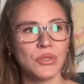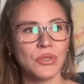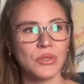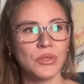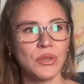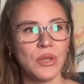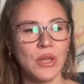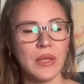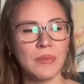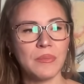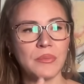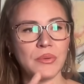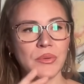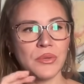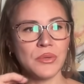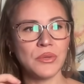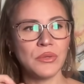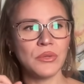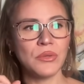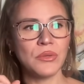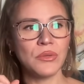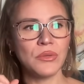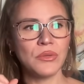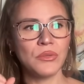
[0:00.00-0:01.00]

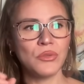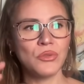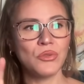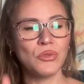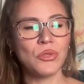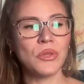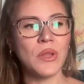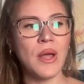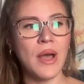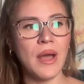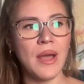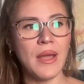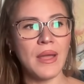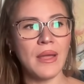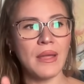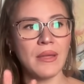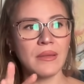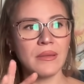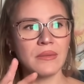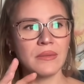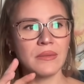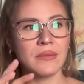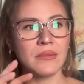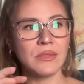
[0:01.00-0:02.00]
April, July,
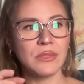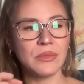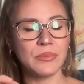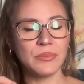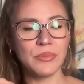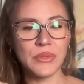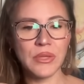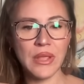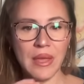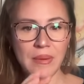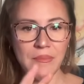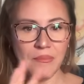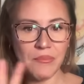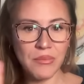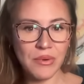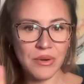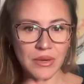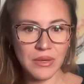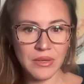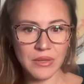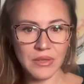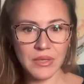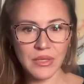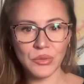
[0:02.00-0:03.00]

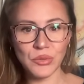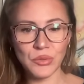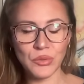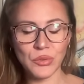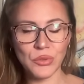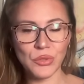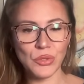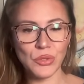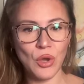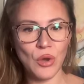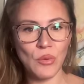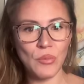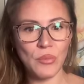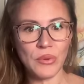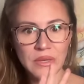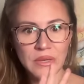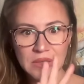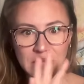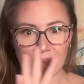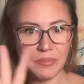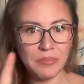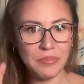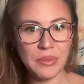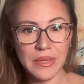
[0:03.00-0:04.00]
September into October,
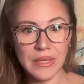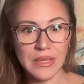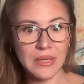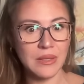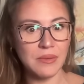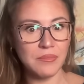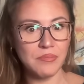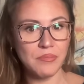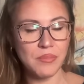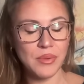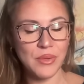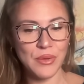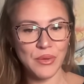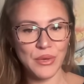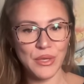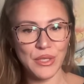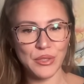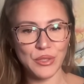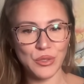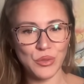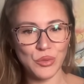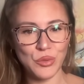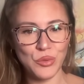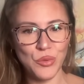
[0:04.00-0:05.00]
the big
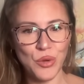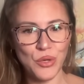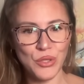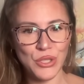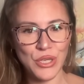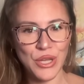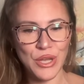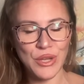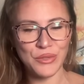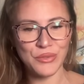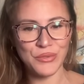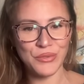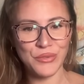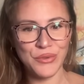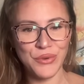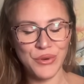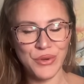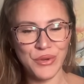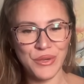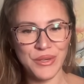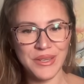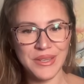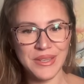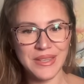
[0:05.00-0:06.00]
periods to watch out
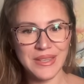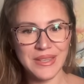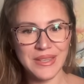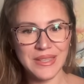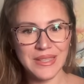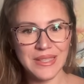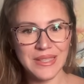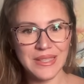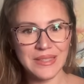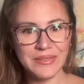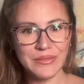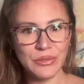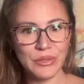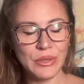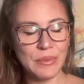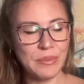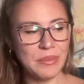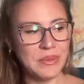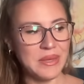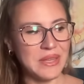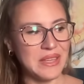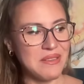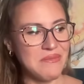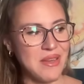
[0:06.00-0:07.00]
for the
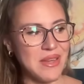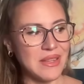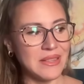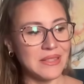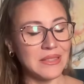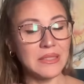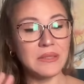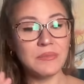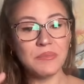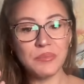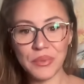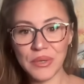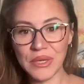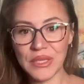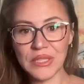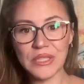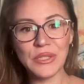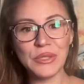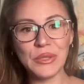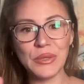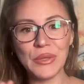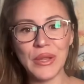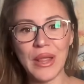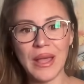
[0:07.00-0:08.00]
big events in
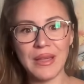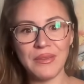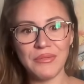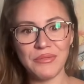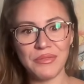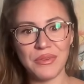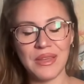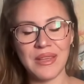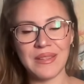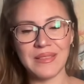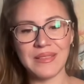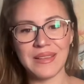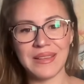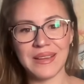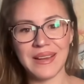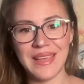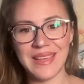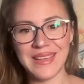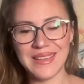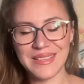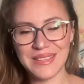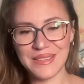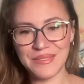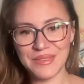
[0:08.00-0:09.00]
personal life and
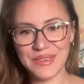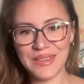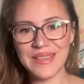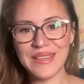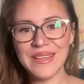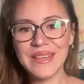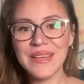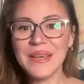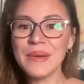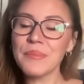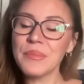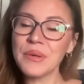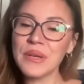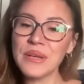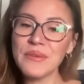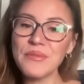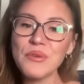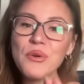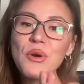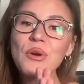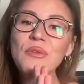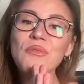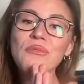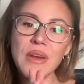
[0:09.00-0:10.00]
collectively. But if
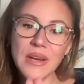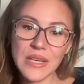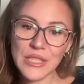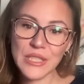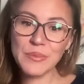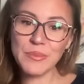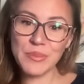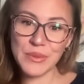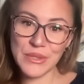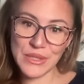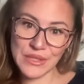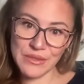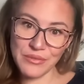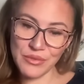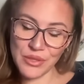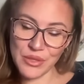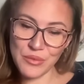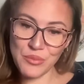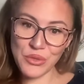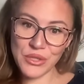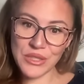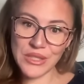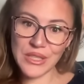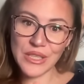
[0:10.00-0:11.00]
you want very
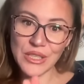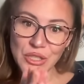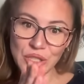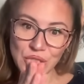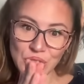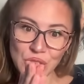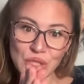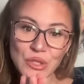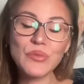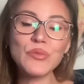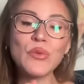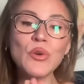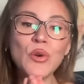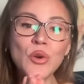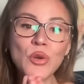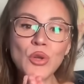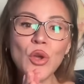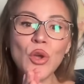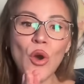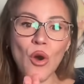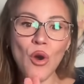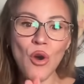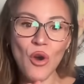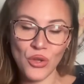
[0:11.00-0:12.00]
specific predictions for
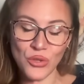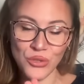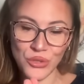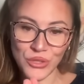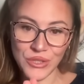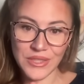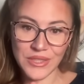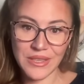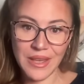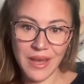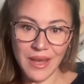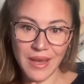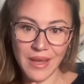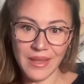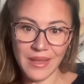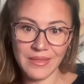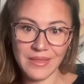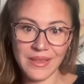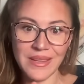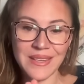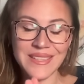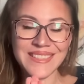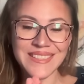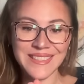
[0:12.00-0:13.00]
your own
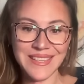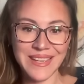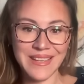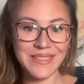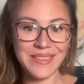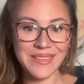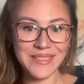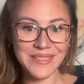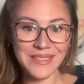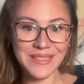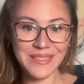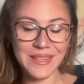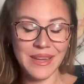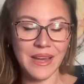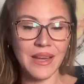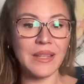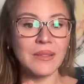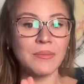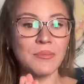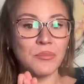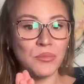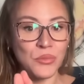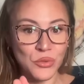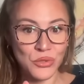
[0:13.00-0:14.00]
sign, ascendant
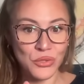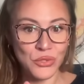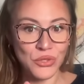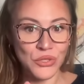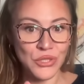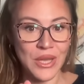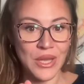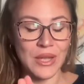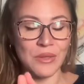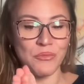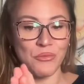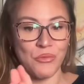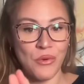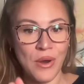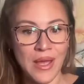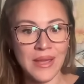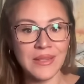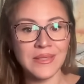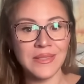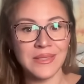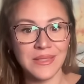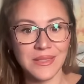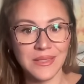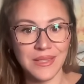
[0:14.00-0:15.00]
sign, moon sign,
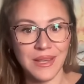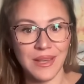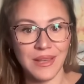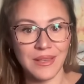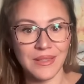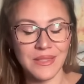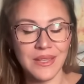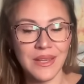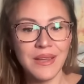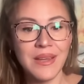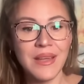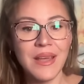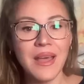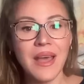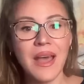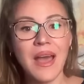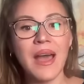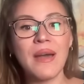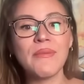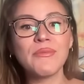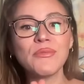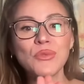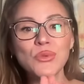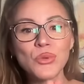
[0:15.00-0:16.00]
rising sign,
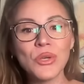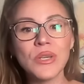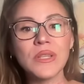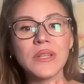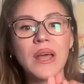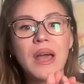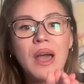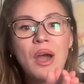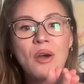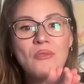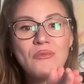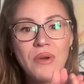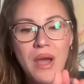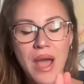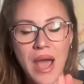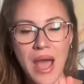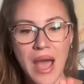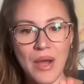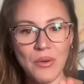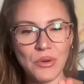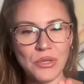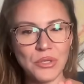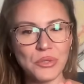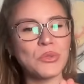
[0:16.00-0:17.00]
have 2.5
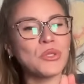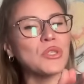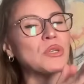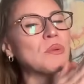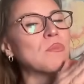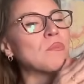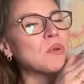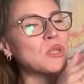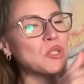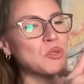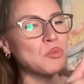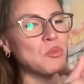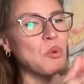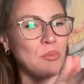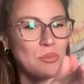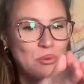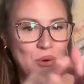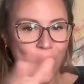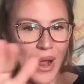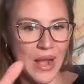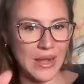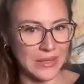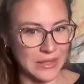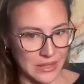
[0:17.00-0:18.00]
hours, which are much more
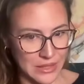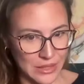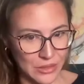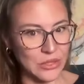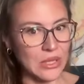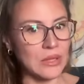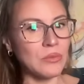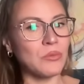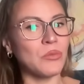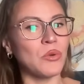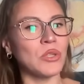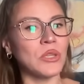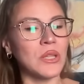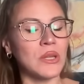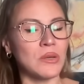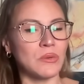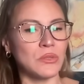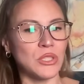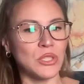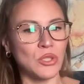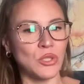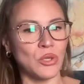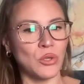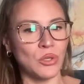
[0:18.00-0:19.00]
practical than what I
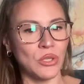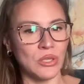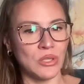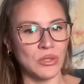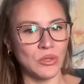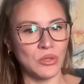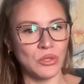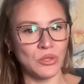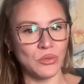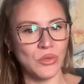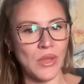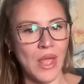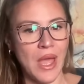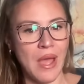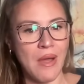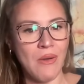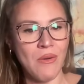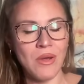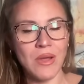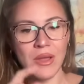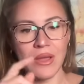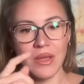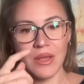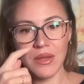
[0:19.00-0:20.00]
was talking to
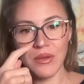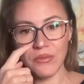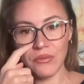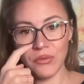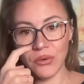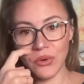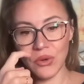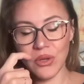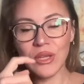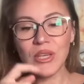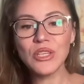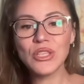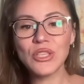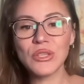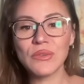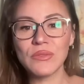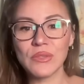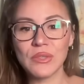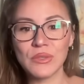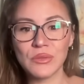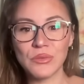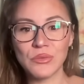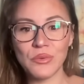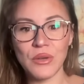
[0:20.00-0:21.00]
now. For each of
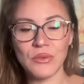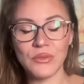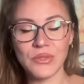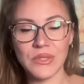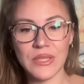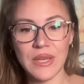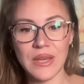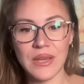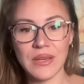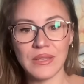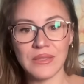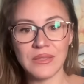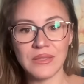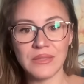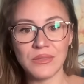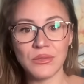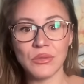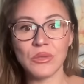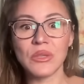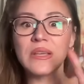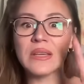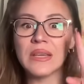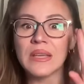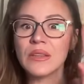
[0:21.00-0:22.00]
the 12 signs, you
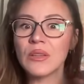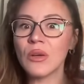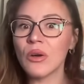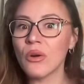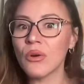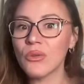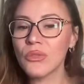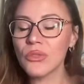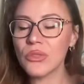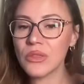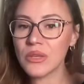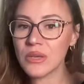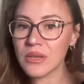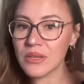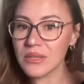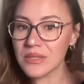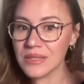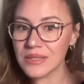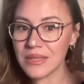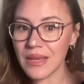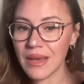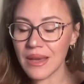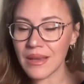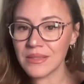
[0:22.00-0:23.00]
can get all 3
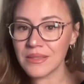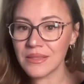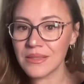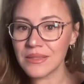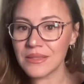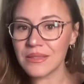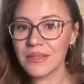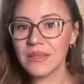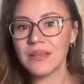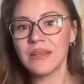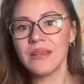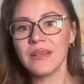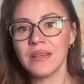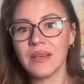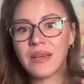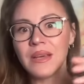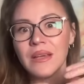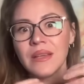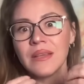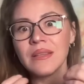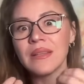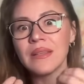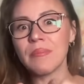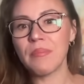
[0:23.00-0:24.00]
signs
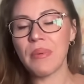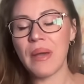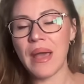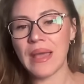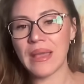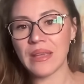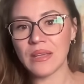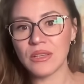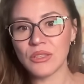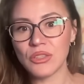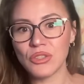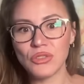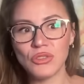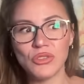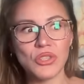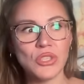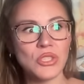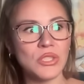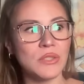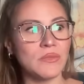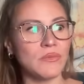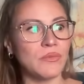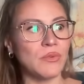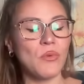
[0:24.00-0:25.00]
in a package
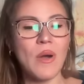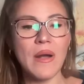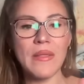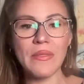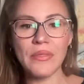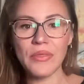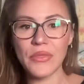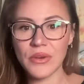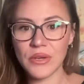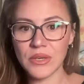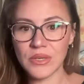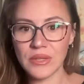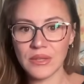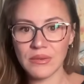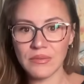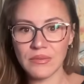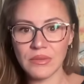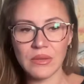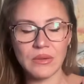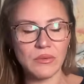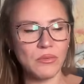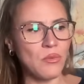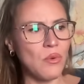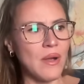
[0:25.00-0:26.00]
just for 1/3 of
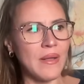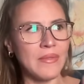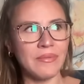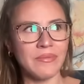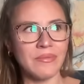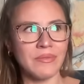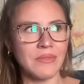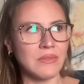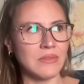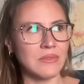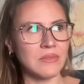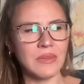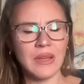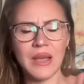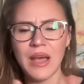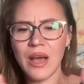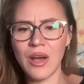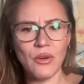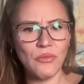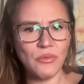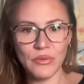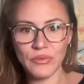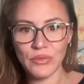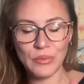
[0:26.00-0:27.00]
the
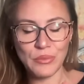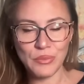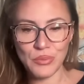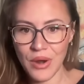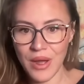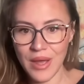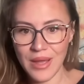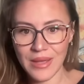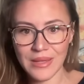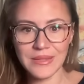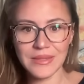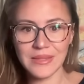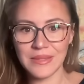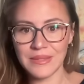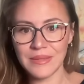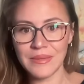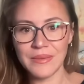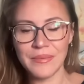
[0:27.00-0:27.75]
1/2 of the price.